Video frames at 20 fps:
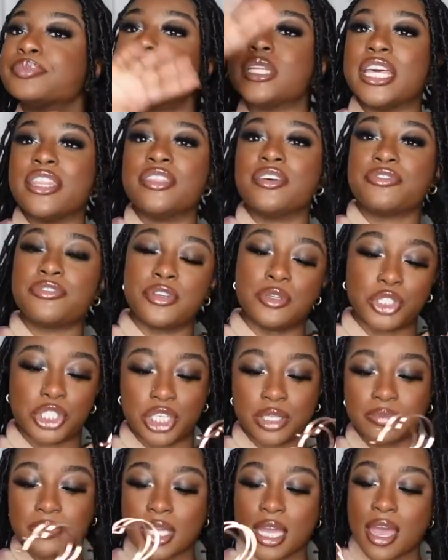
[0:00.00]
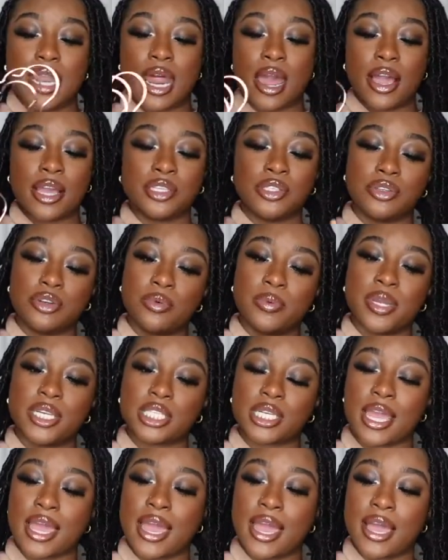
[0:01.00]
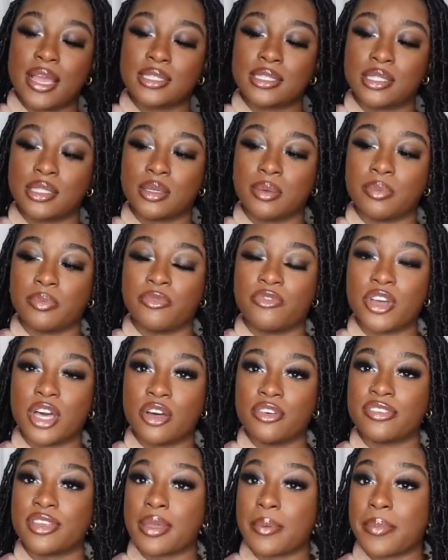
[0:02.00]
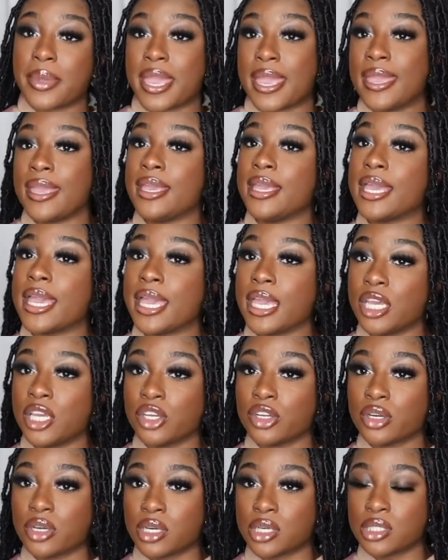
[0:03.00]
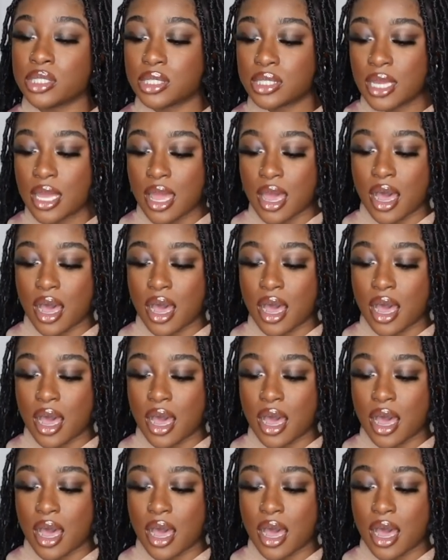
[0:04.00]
in the future. Now I do wish I had some velvet paint hangers.